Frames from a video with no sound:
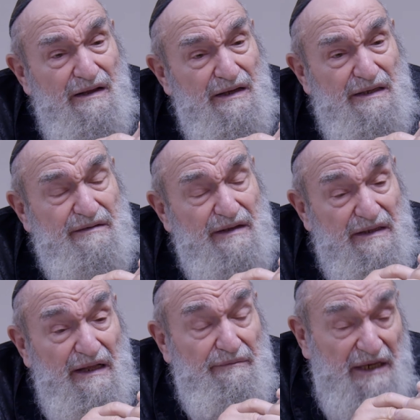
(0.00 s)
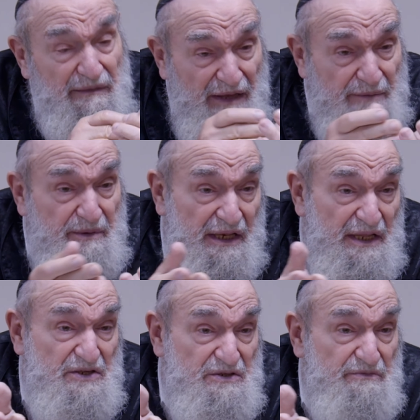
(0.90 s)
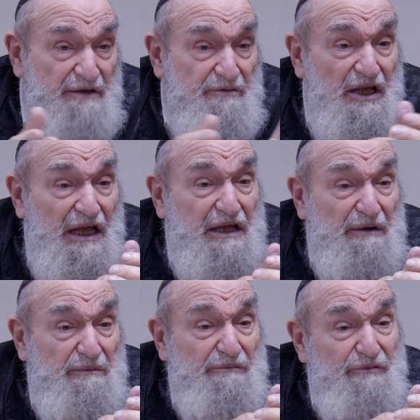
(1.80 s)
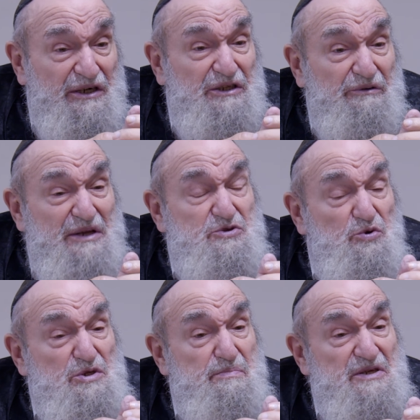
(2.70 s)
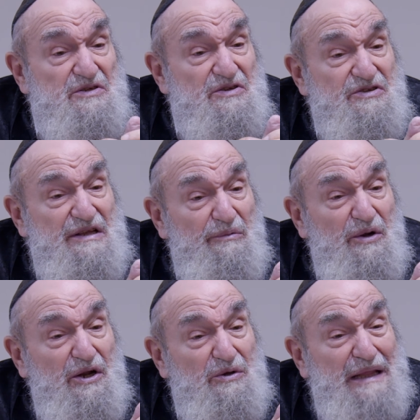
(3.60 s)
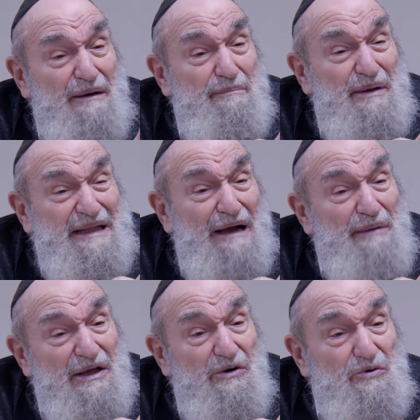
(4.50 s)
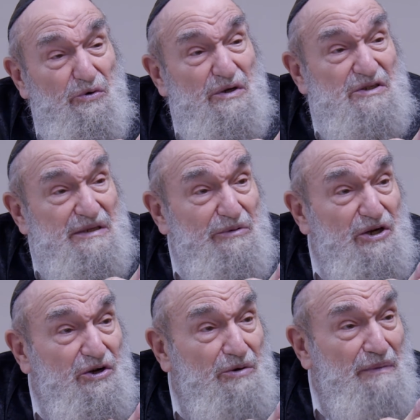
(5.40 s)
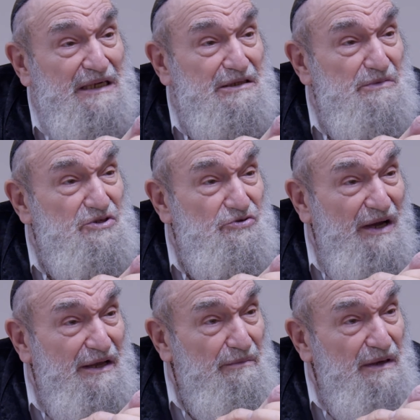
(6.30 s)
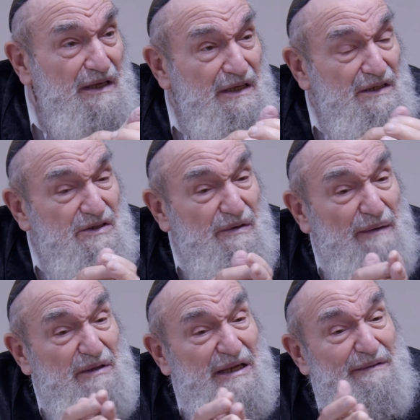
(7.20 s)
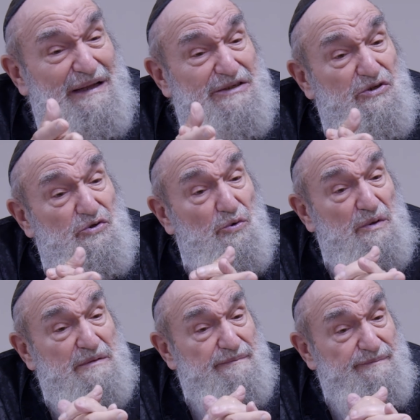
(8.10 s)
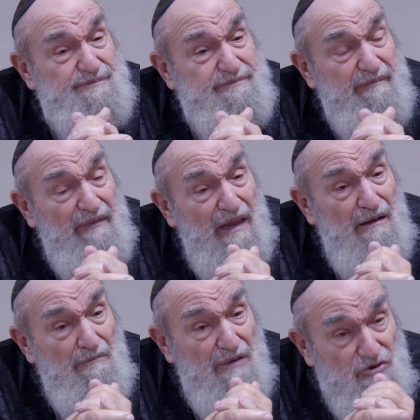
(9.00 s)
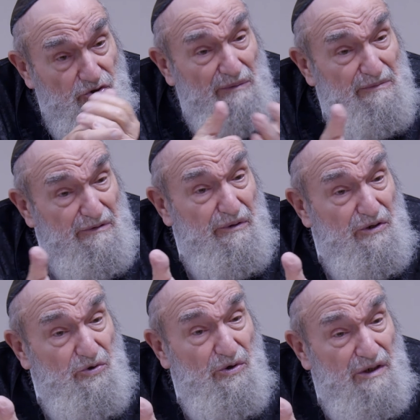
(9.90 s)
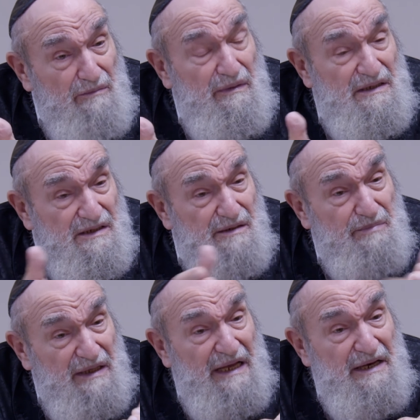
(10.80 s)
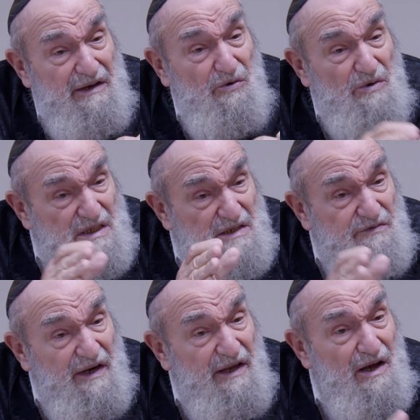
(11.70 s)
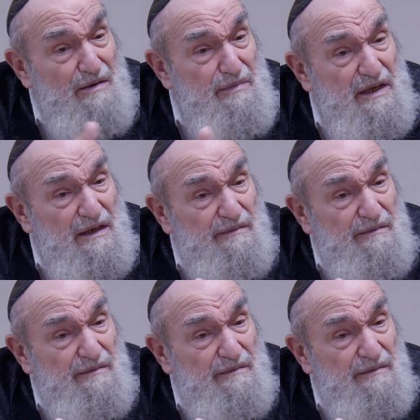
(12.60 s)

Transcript: And the thing, I mean, maybe it is. Maybe I, am running the racehorse business and I want to go down and pick down my own horse. I'm going to go back to Mitzrayim. So I'm telling you not to do it. But generally, you're talking about simply I need horses for the army.